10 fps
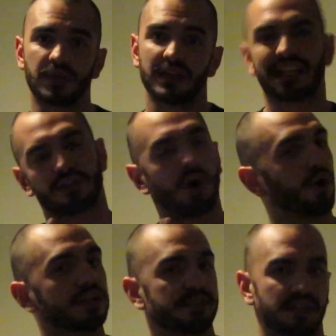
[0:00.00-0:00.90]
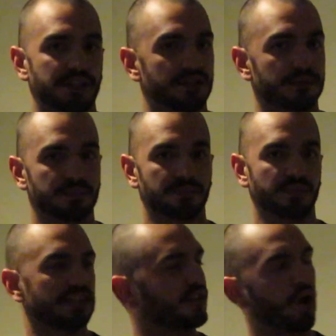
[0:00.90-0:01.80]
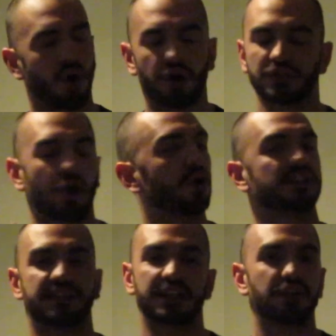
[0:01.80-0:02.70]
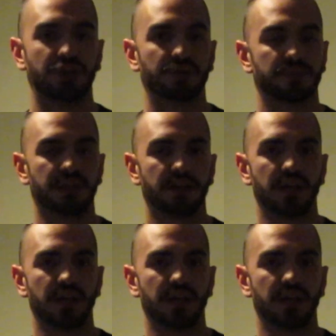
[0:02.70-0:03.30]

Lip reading: That's the hardest thing. That's the hardest thing to do.